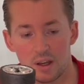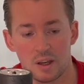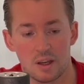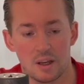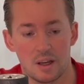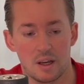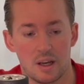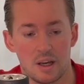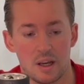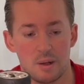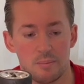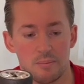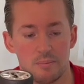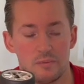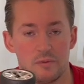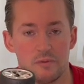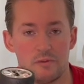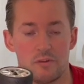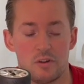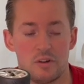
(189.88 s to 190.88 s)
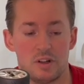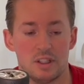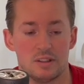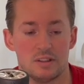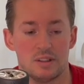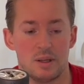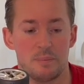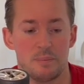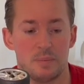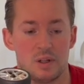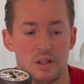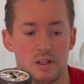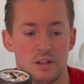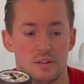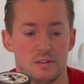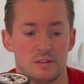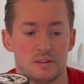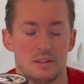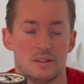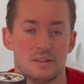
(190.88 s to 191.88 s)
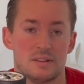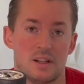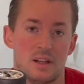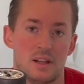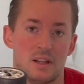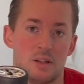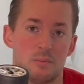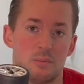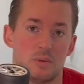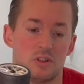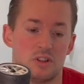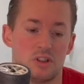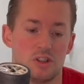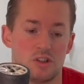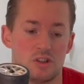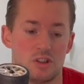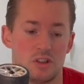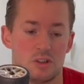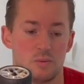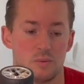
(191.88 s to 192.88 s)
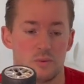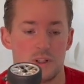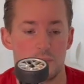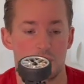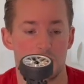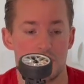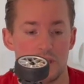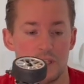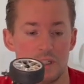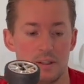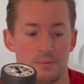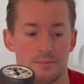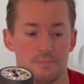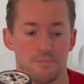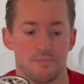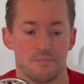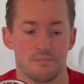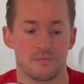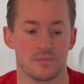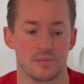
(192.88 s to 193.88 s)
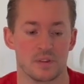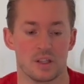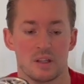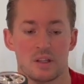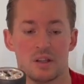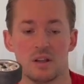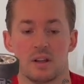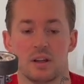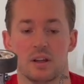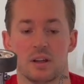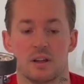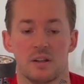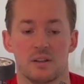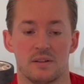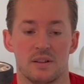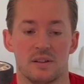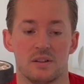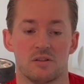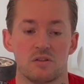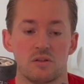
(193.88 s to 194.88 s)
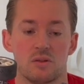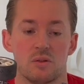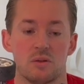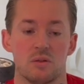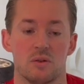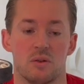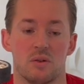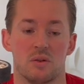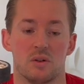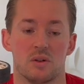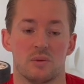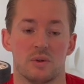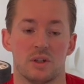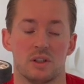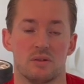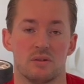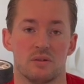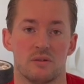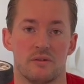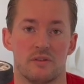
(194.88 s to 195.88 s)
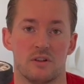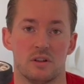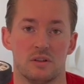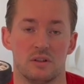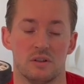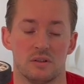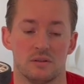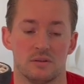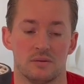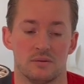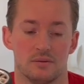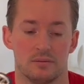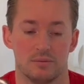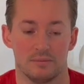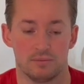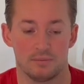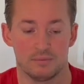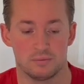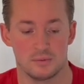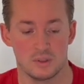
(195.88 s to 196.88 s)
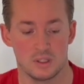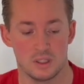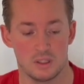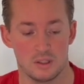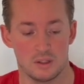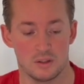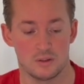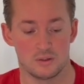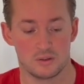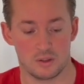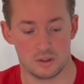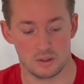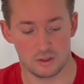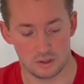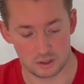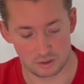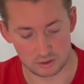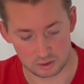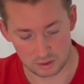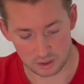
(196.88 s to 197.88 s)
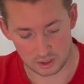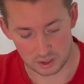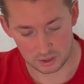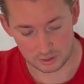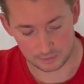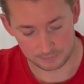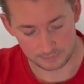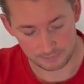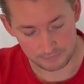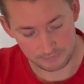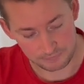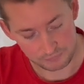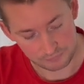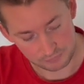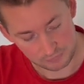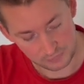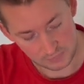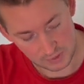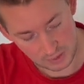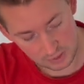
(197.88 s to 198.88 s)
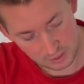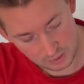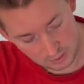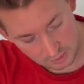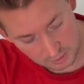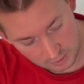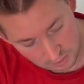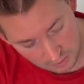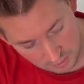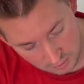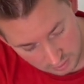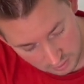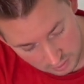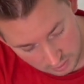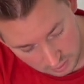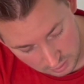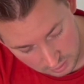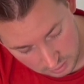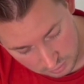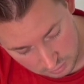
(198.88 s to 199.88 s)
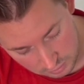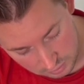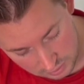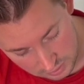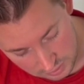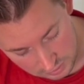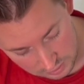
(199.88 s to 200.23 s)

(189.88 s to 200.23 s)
For example, the standard position will be this screw all the way to the front. So I'm just gonna loose this